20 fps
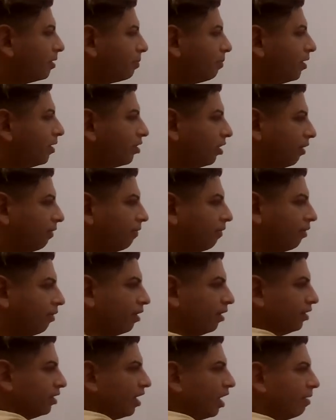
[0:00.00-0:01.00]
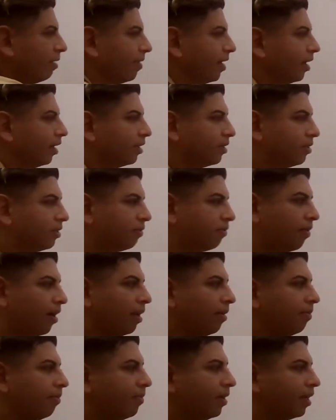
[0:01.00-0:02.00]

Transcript: especially for our diabetics, right?